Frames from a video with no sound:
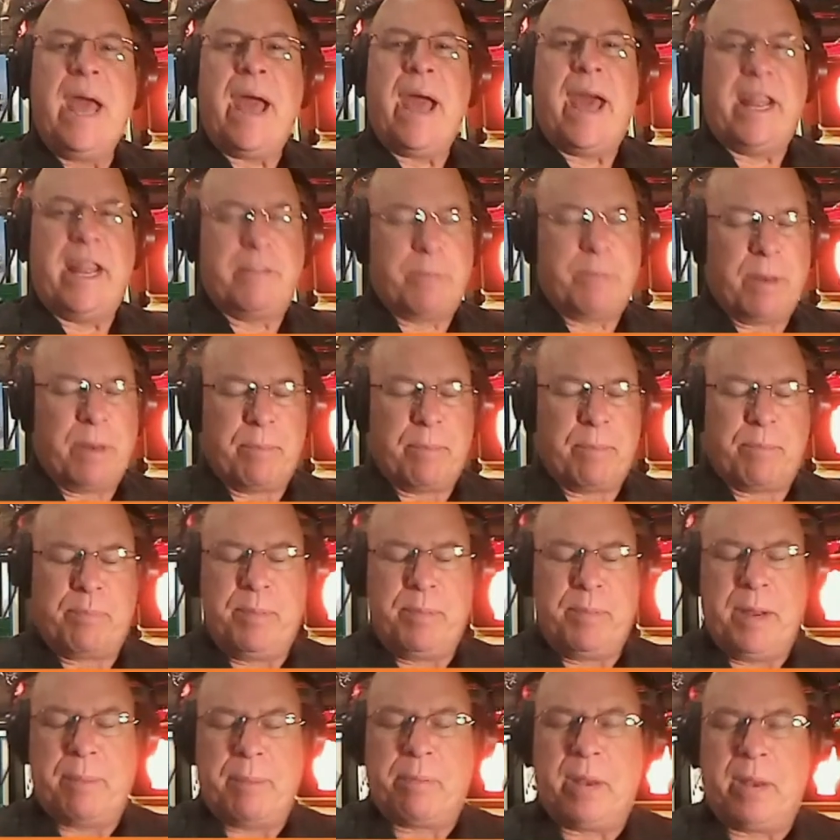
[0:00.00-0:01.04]
and it's
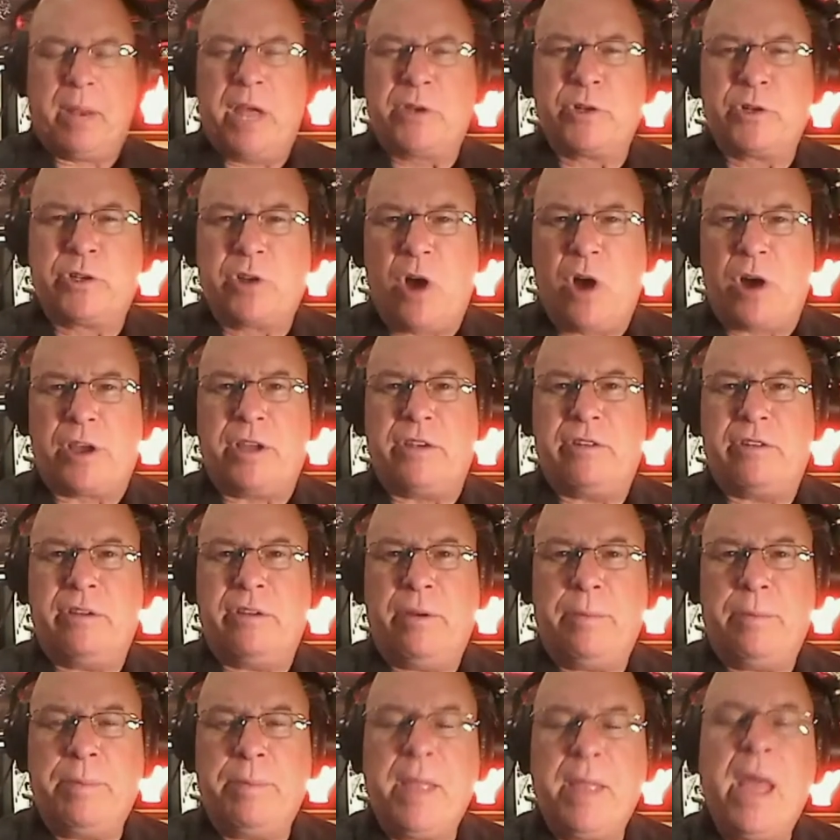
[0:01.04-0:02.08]
been a pleasure talking
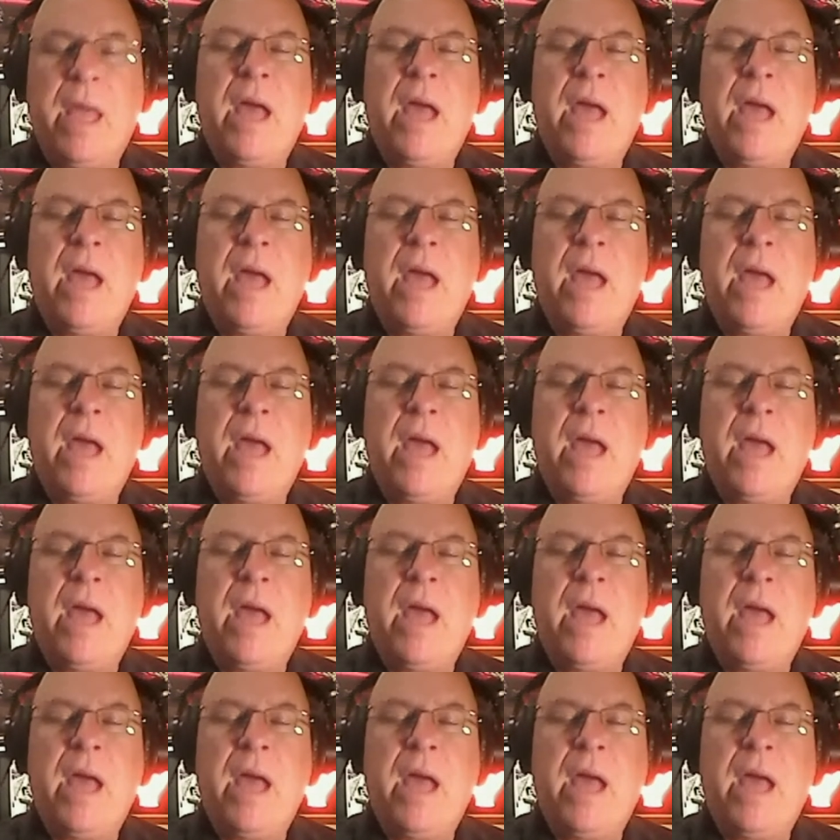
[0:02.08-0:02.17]
to you.